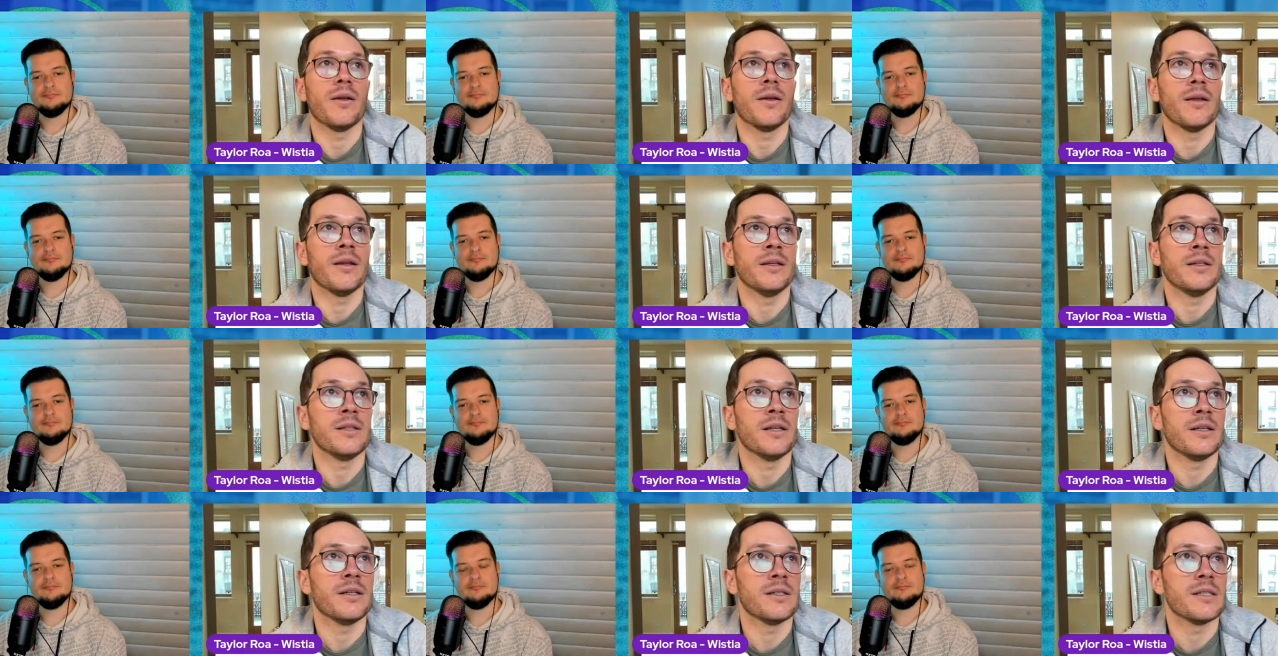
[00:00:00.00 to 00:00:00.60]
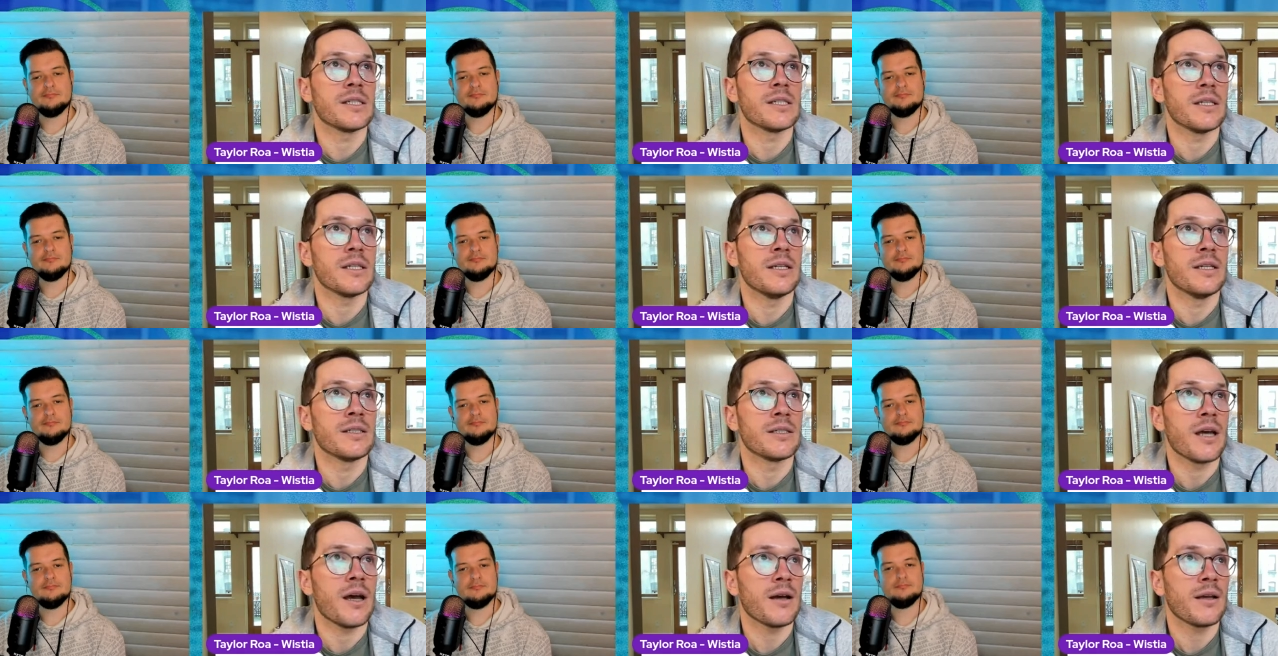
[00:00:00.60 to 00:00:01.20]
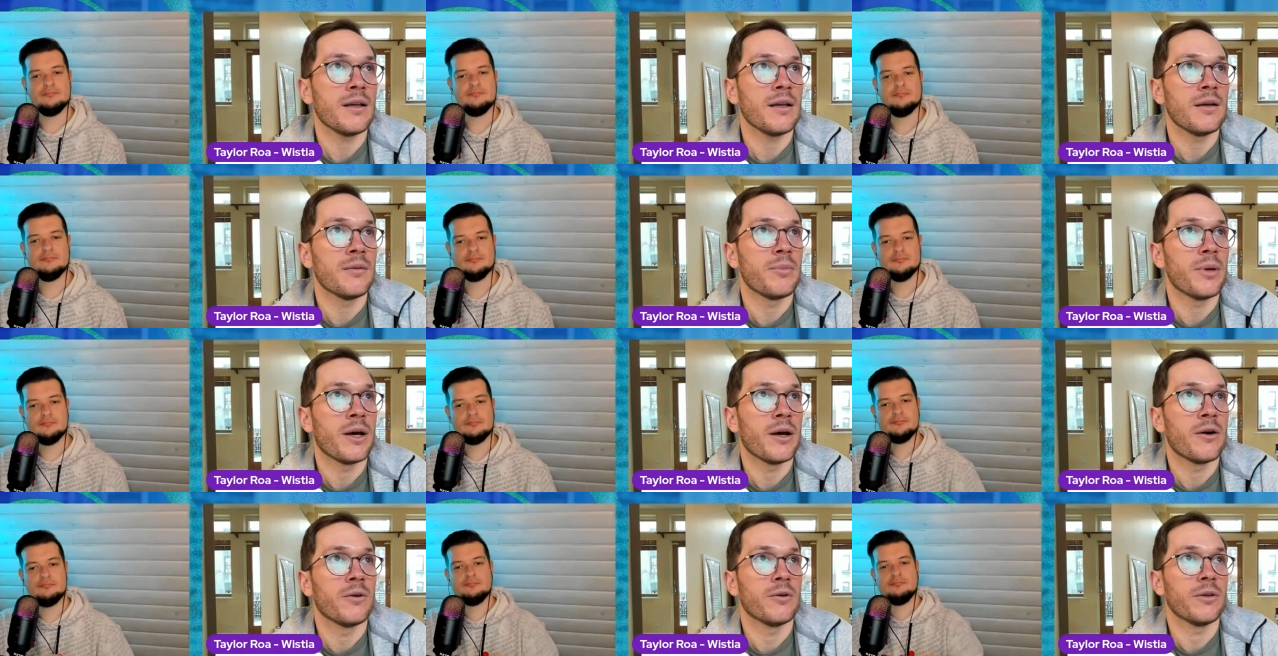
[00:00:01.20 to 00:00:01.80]
Speaker 1: in, in talking
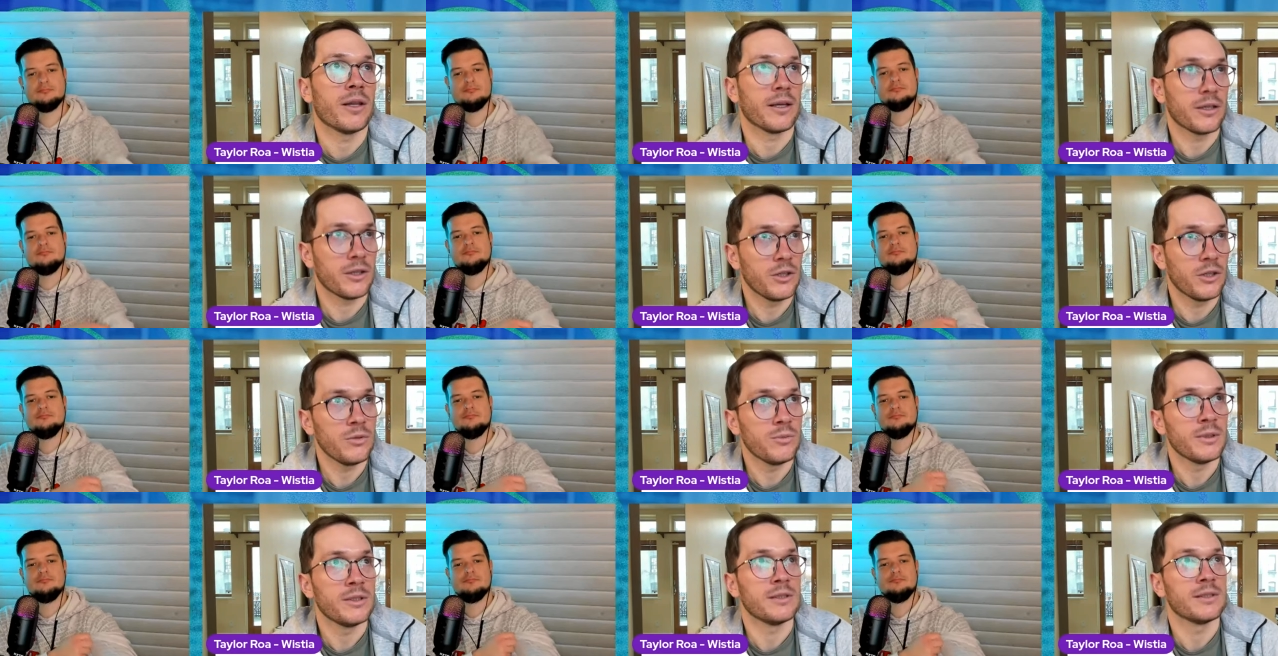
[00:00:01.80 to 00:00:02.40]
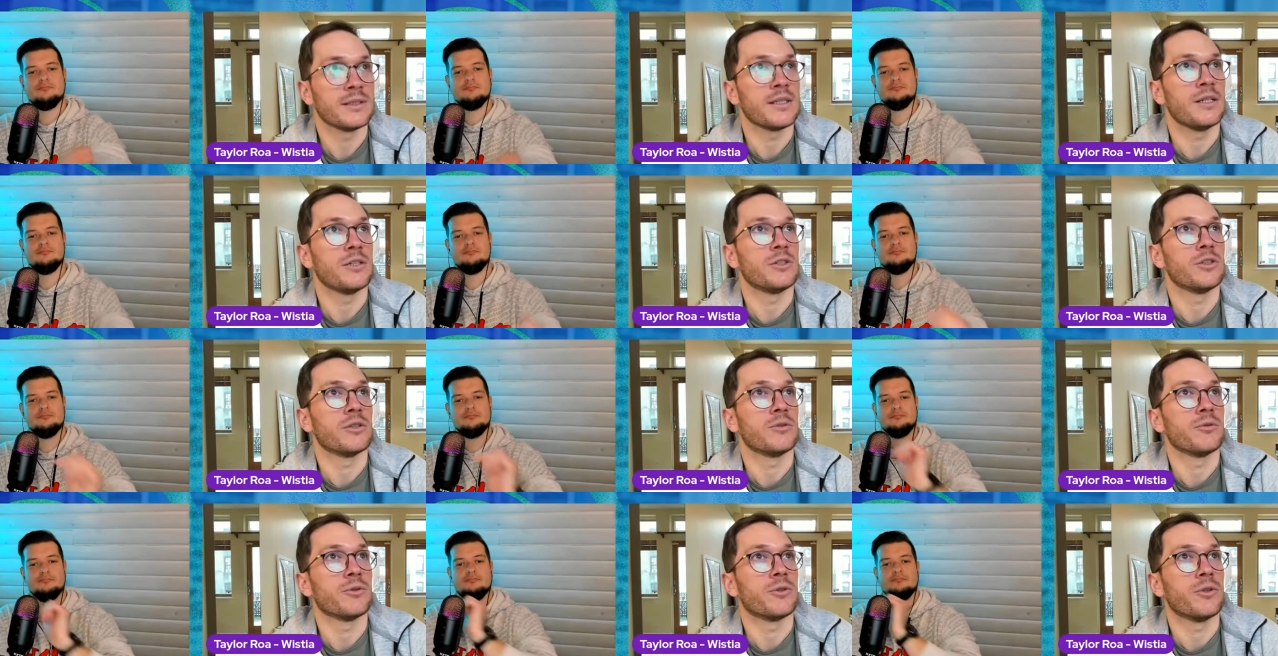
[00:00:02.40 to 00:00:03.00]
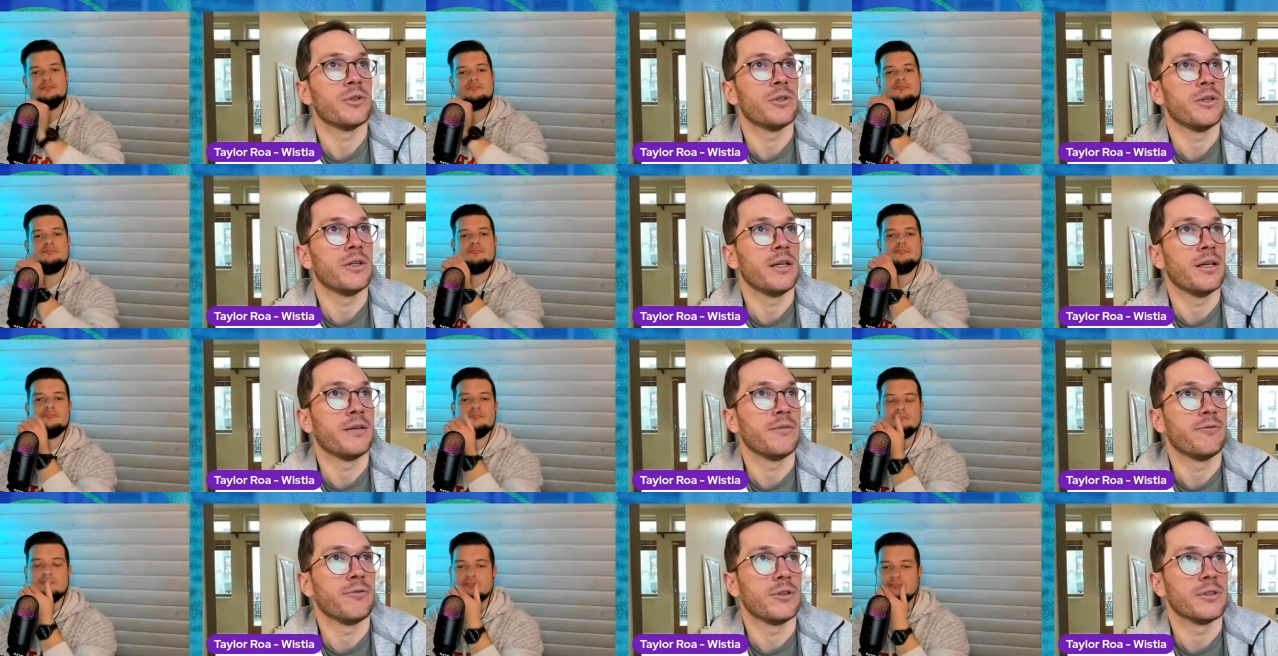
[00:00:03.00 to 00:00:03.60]
about like human centric
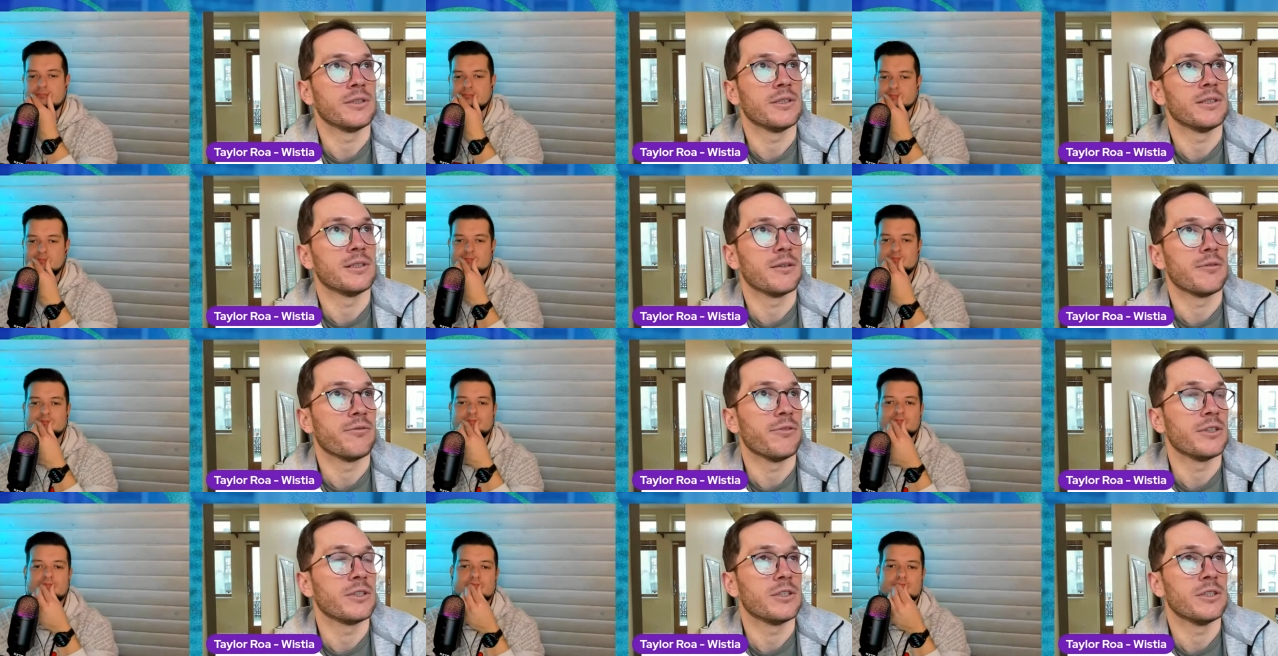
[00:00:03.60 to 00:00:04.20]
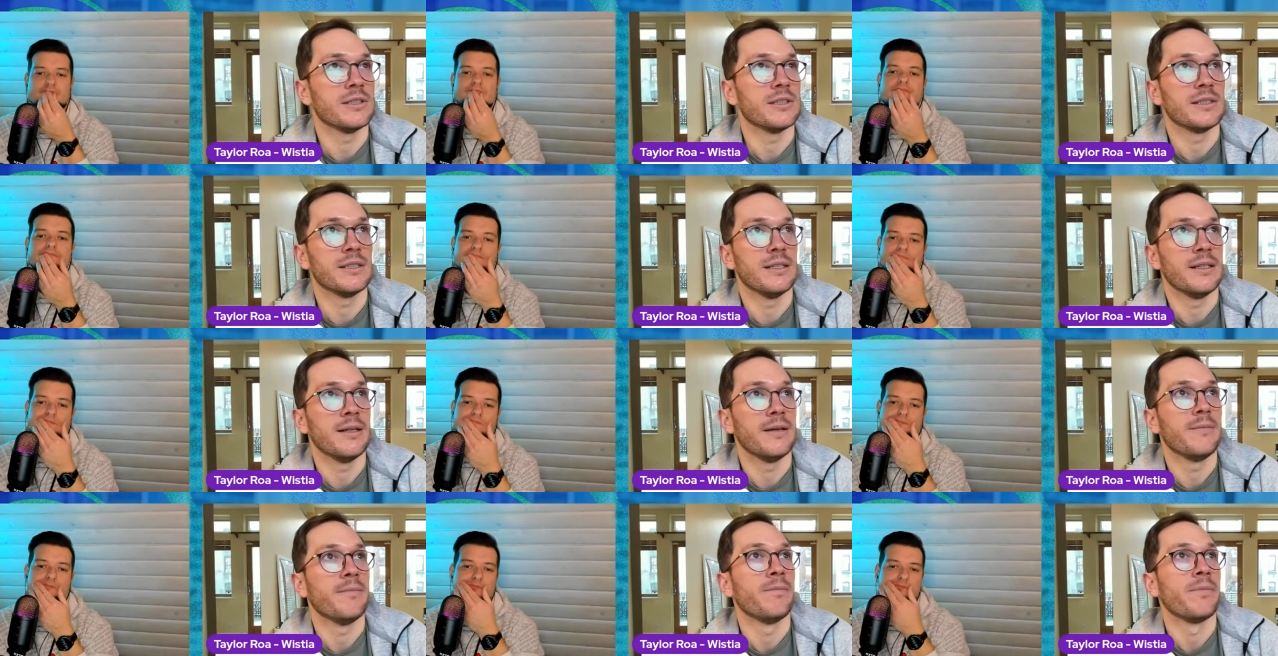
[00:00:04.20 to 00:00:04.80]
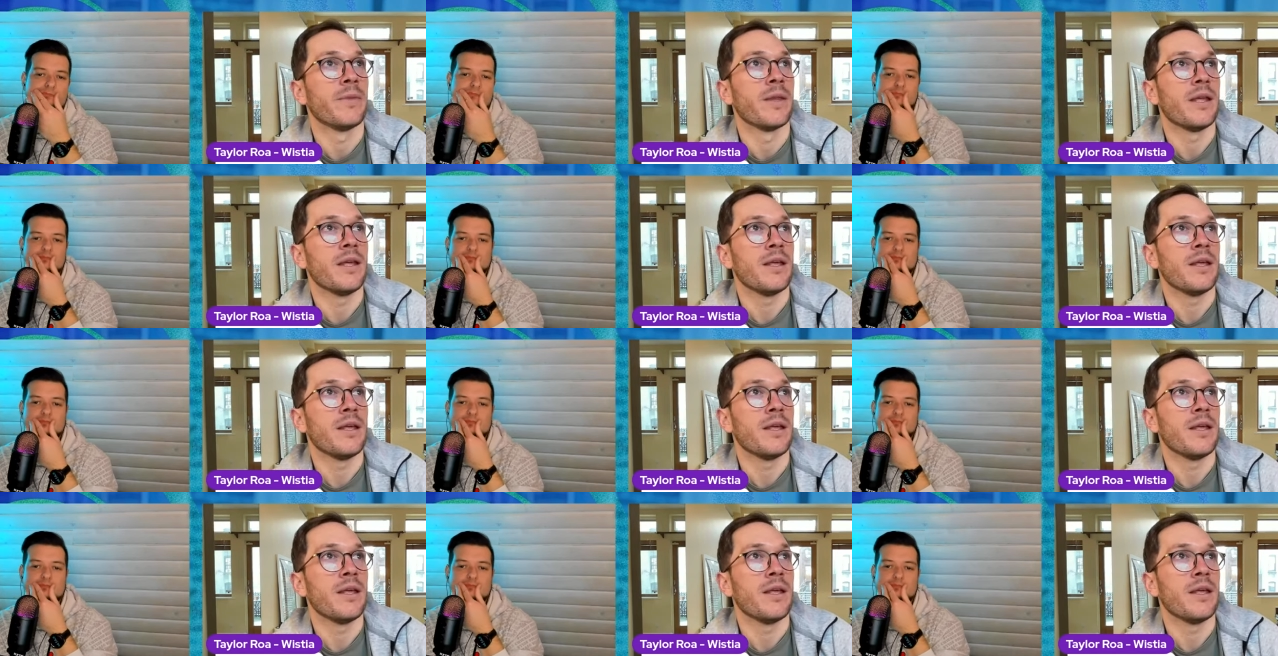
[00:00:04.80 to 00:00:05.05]
recruiting versus efficiency,